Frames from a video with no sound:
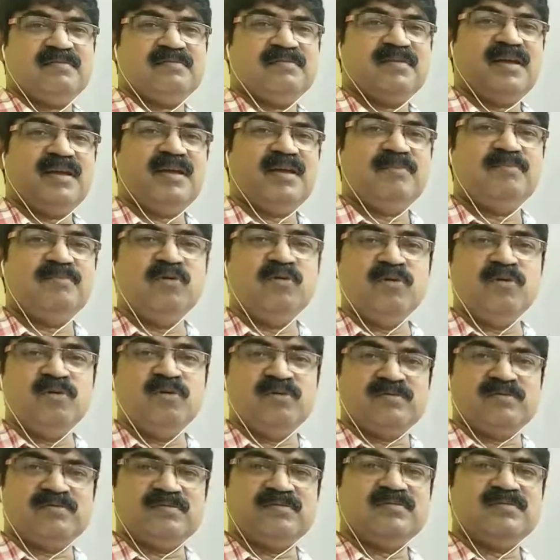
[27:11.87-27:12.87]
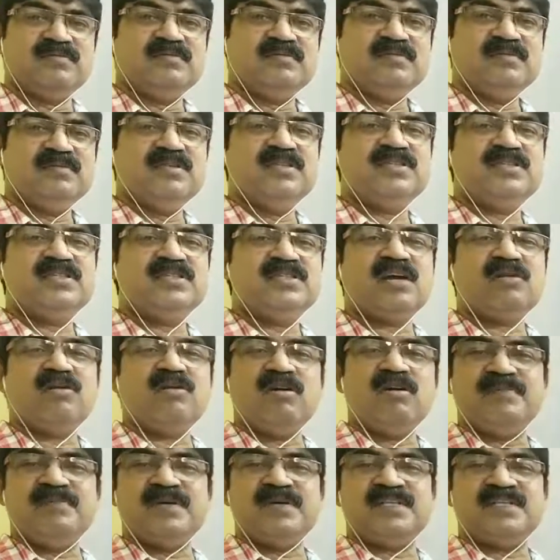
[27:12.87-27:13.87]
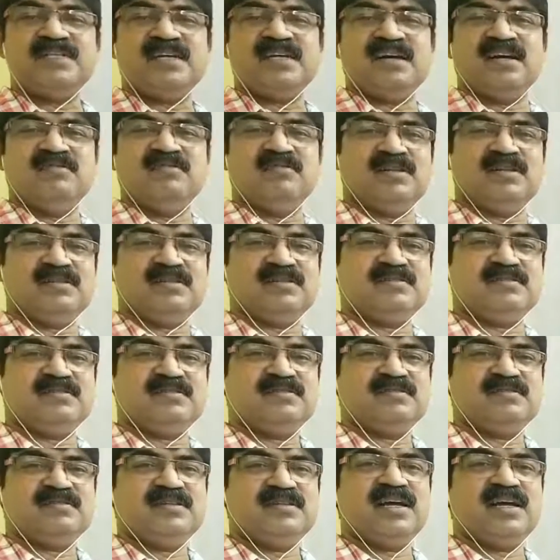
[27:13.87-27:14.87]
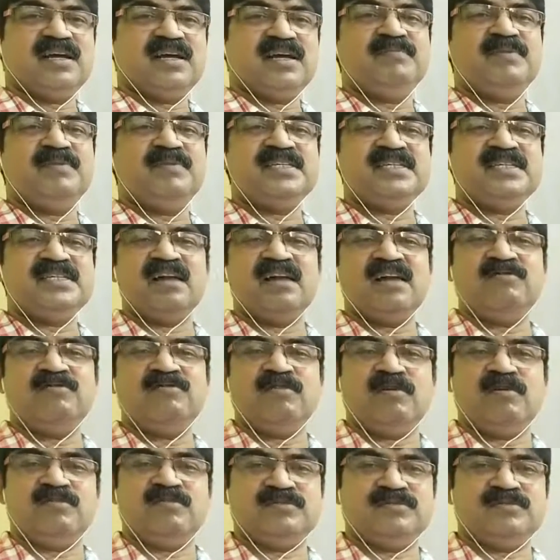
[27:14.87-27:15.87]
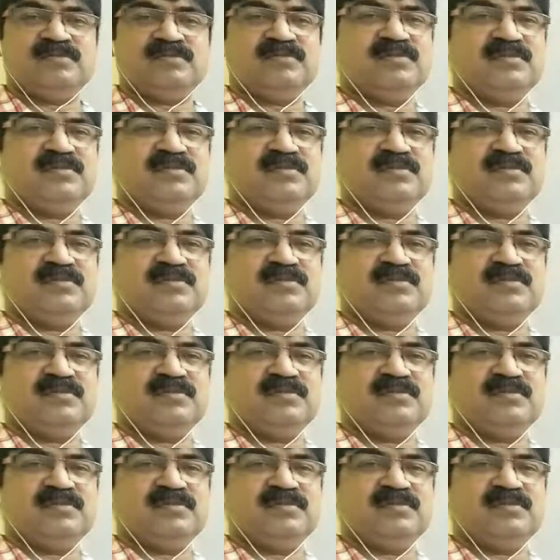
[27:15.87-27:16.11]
a board. These are all physical world. They are in physical forms.